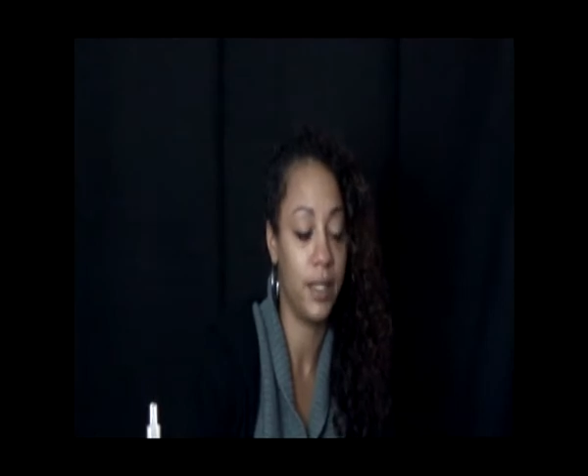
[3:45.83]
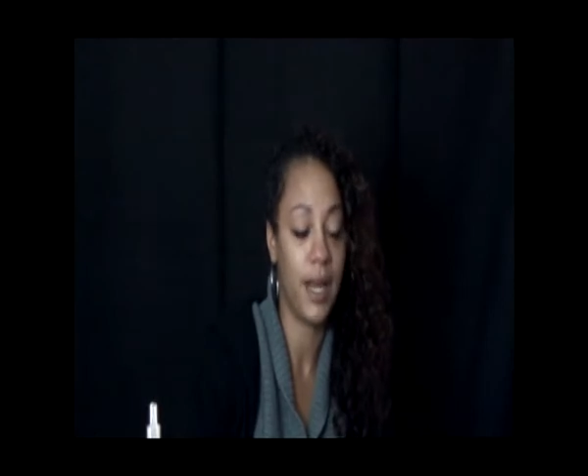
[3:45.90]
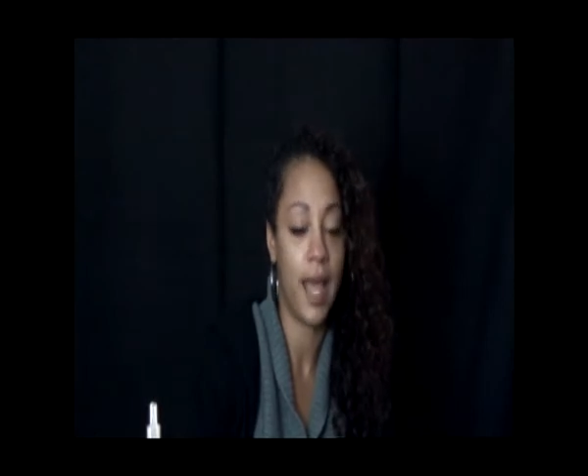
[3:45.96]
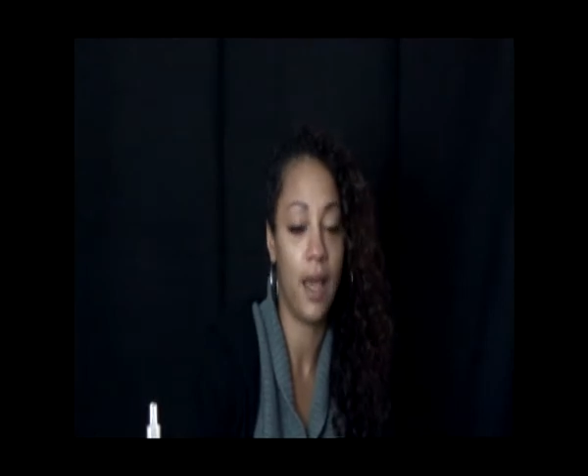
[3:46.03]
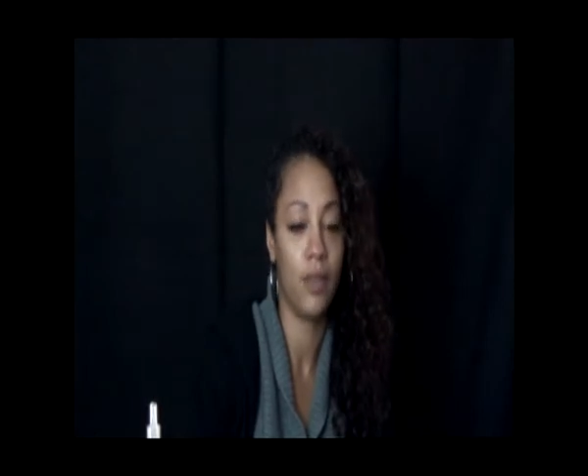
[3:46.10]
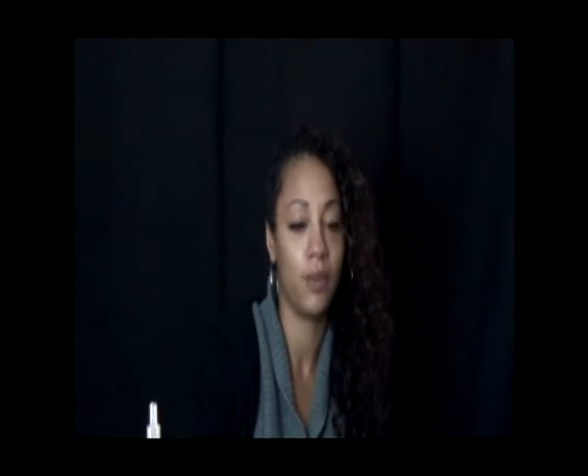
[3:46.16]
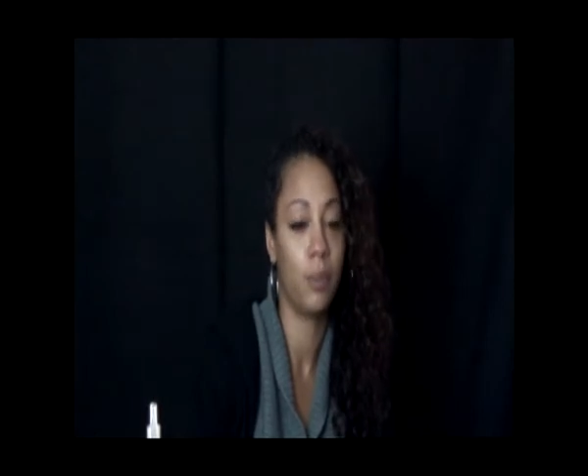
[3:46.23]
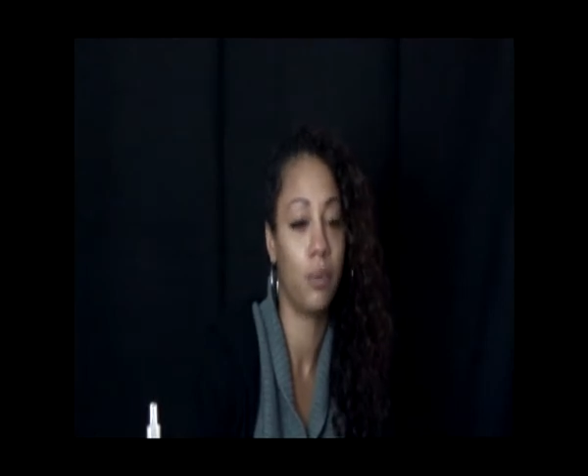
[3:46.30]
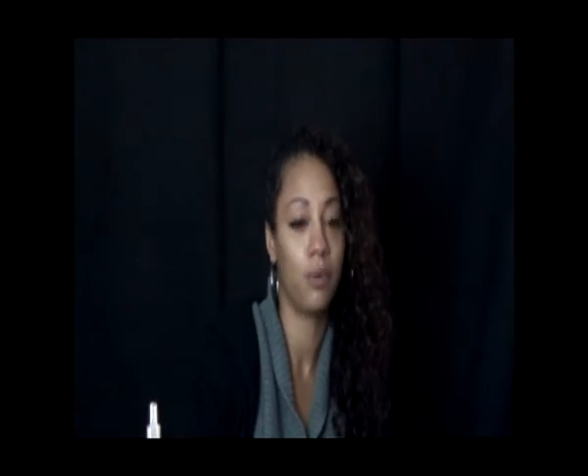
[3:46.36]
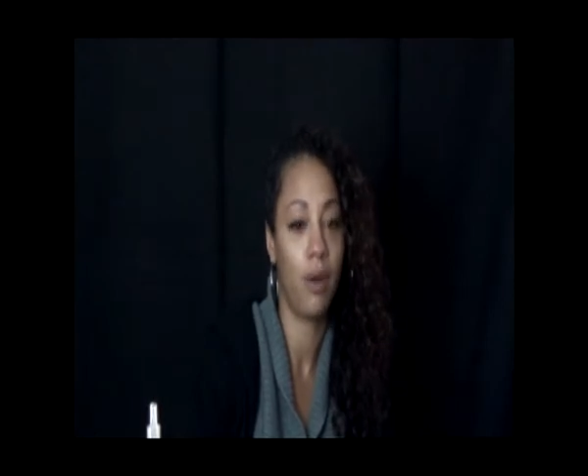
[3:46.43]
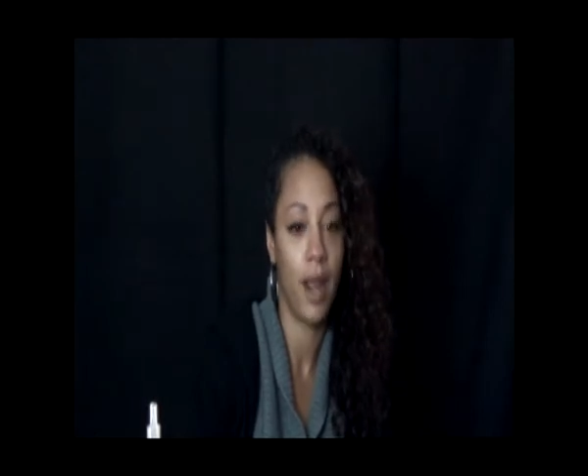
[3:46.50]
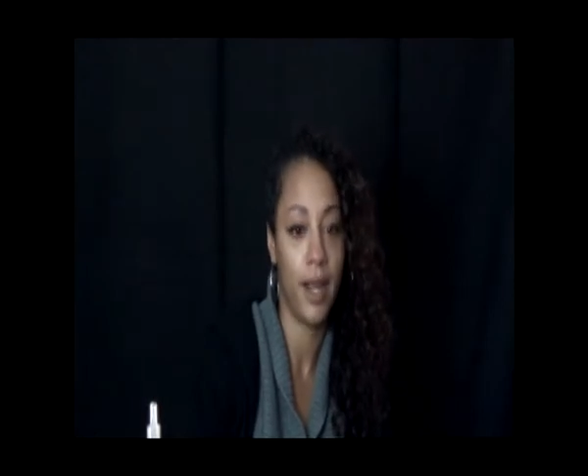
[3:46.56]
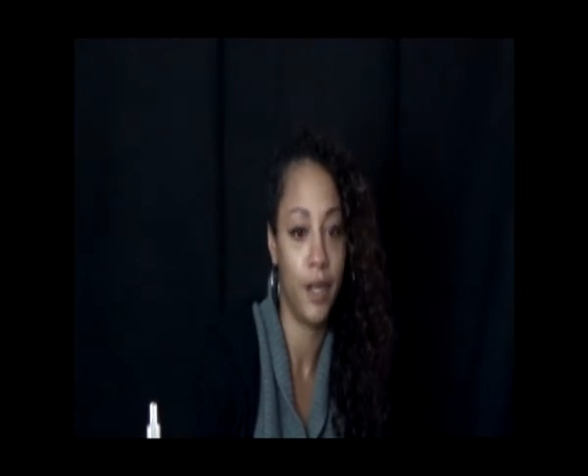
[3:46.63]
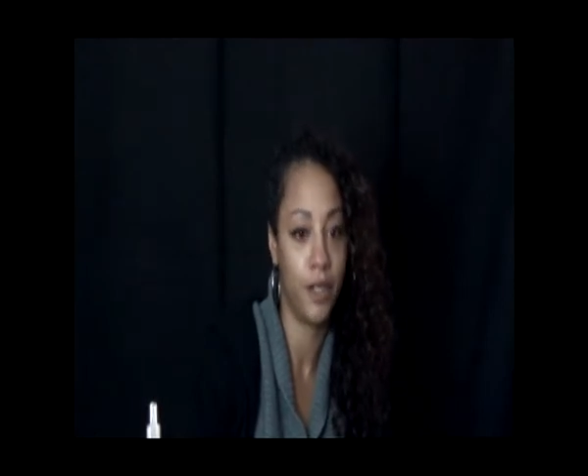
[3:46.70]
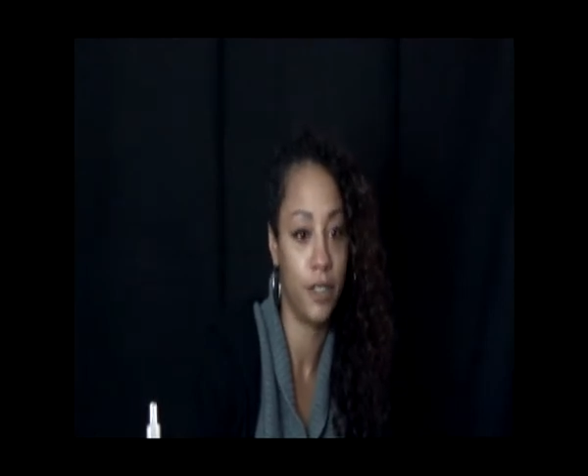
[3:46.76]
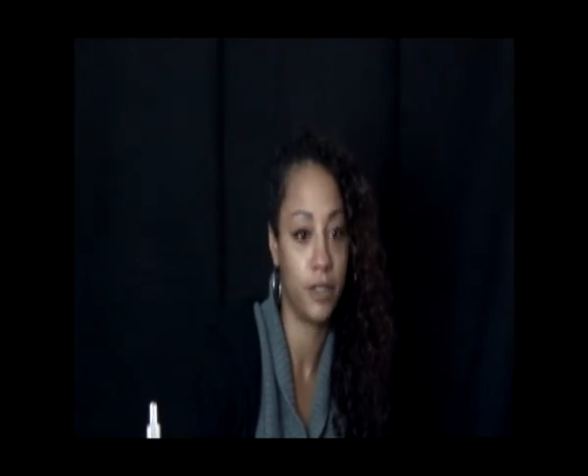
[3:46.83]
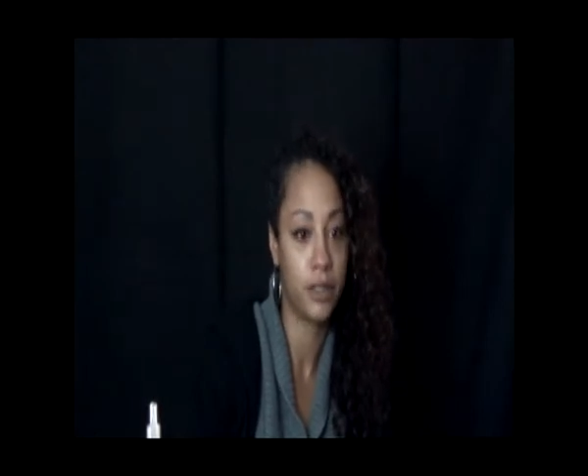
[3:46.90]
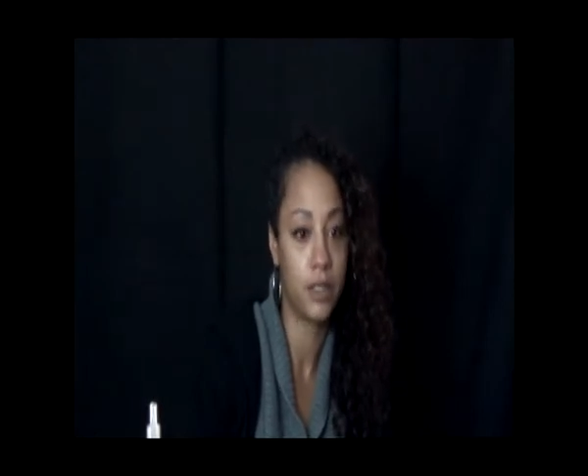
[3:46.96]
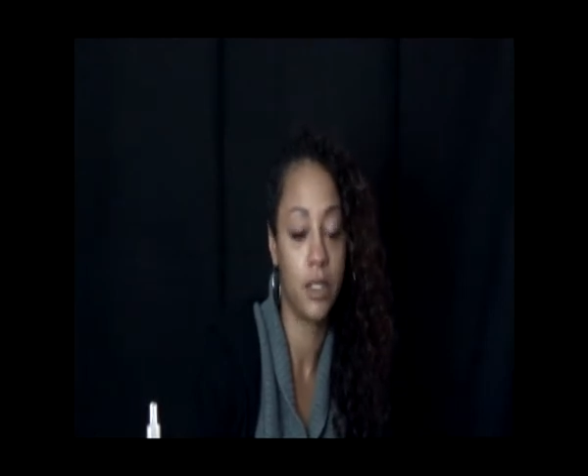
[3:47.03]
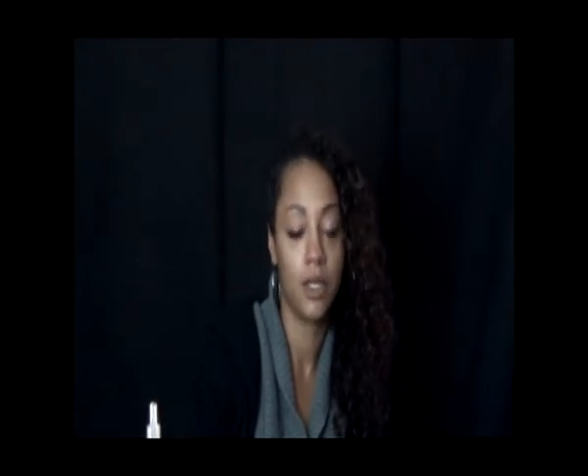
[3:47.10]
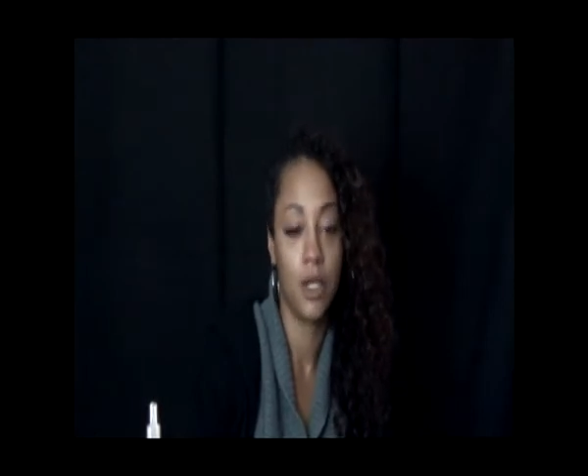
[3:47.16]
and how the prayers